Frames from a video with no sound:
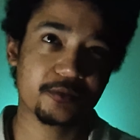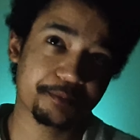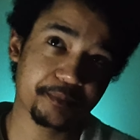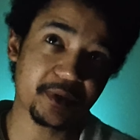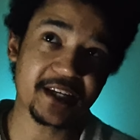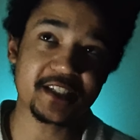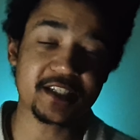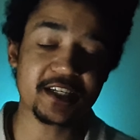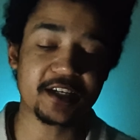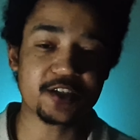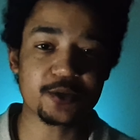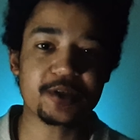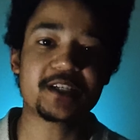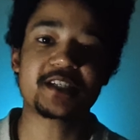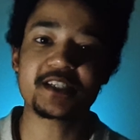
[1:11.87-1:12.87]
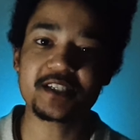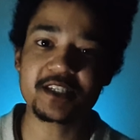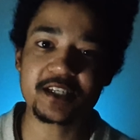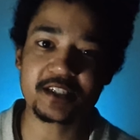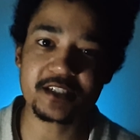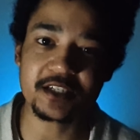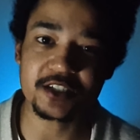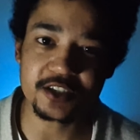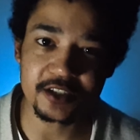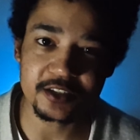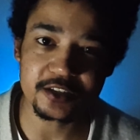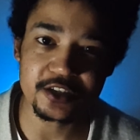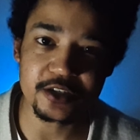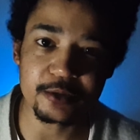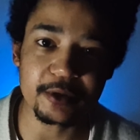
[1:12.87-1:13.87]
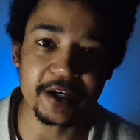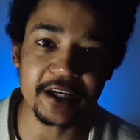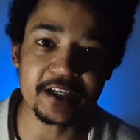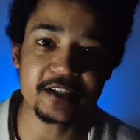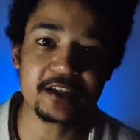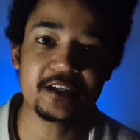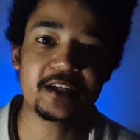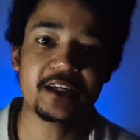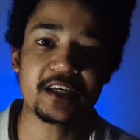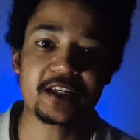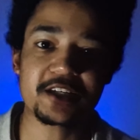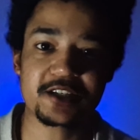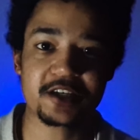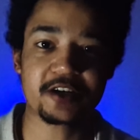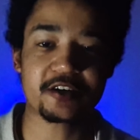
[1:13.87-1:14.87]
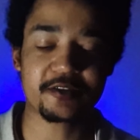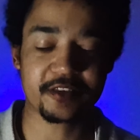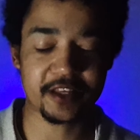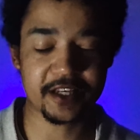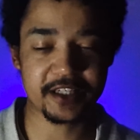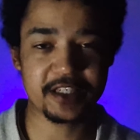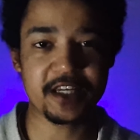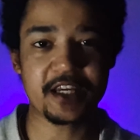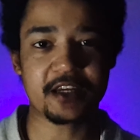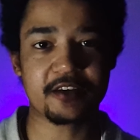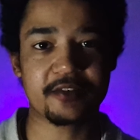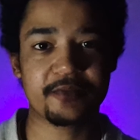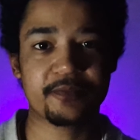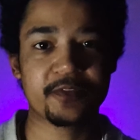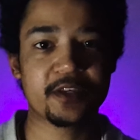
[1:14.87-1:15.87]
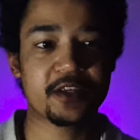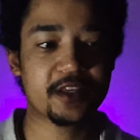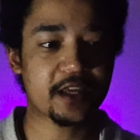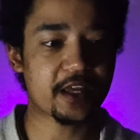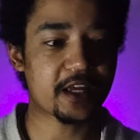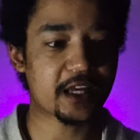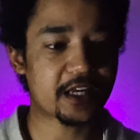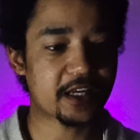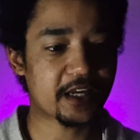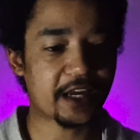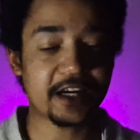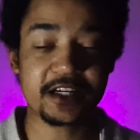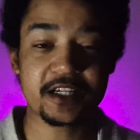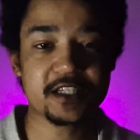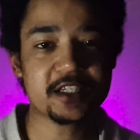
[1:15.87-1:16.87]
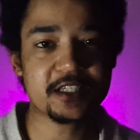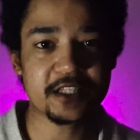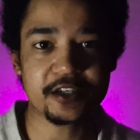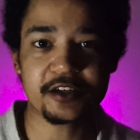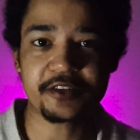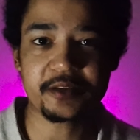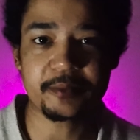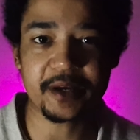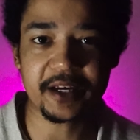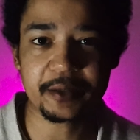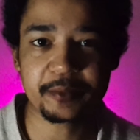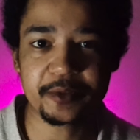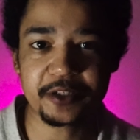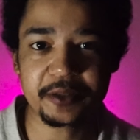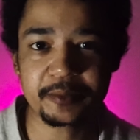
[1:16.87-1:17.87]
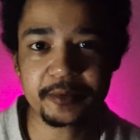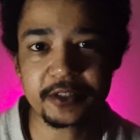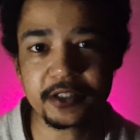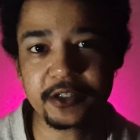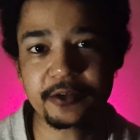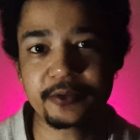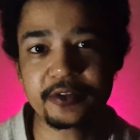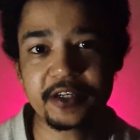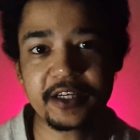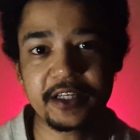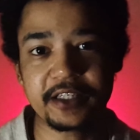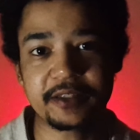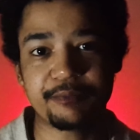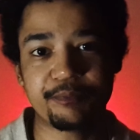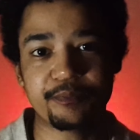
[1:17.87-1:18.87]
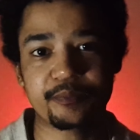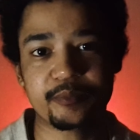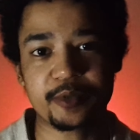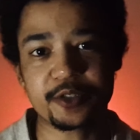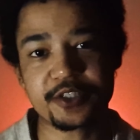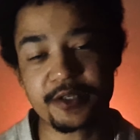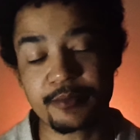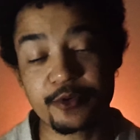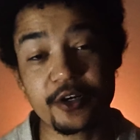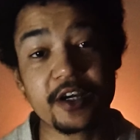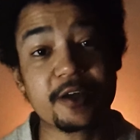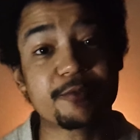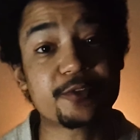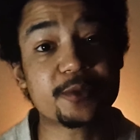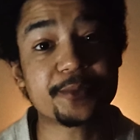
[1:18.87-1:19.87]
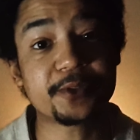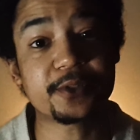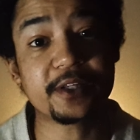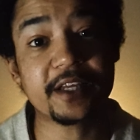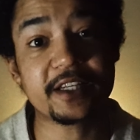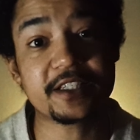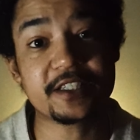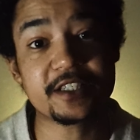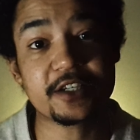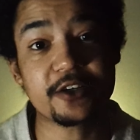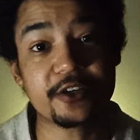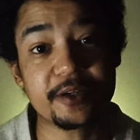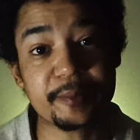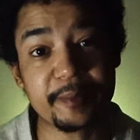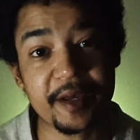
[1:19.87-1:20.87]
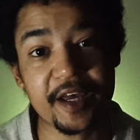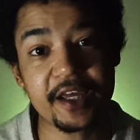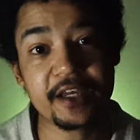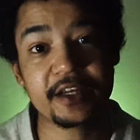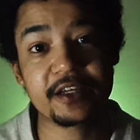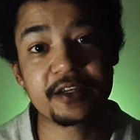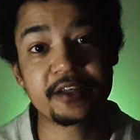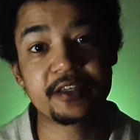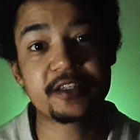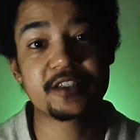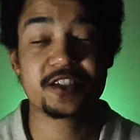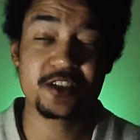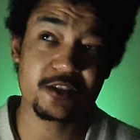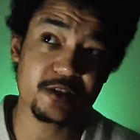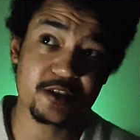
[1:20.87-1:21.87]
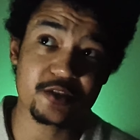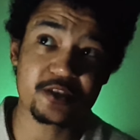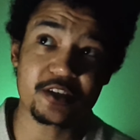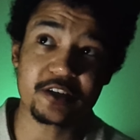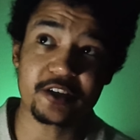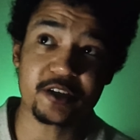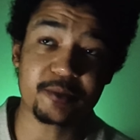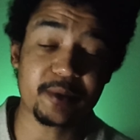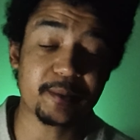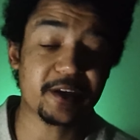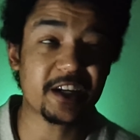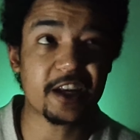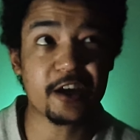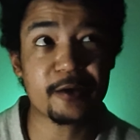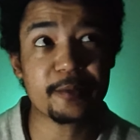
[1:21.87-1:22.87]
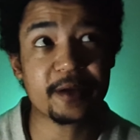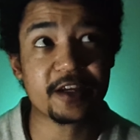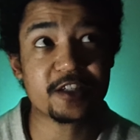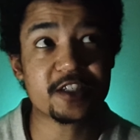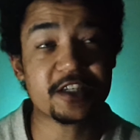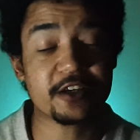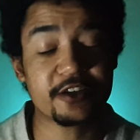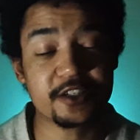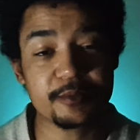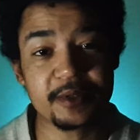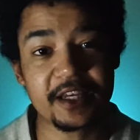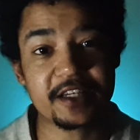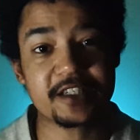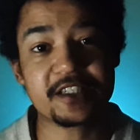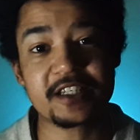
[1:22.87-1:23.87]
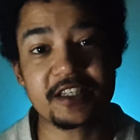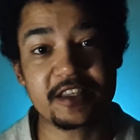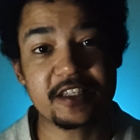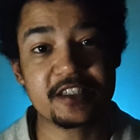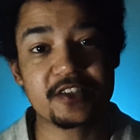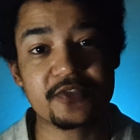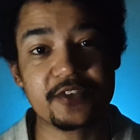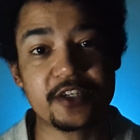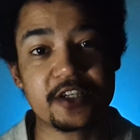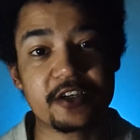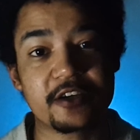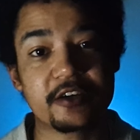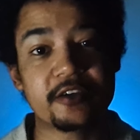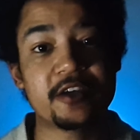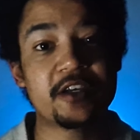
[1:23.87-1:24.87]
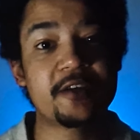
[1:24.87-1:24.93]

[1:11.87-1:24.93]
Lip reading: basically a 26-inch ultra-wide instead of 13. I recently got the MacBook Pro because I'm more comfortable editing on a Mac. Still use Adobe, but now I'm actually going to be editing this video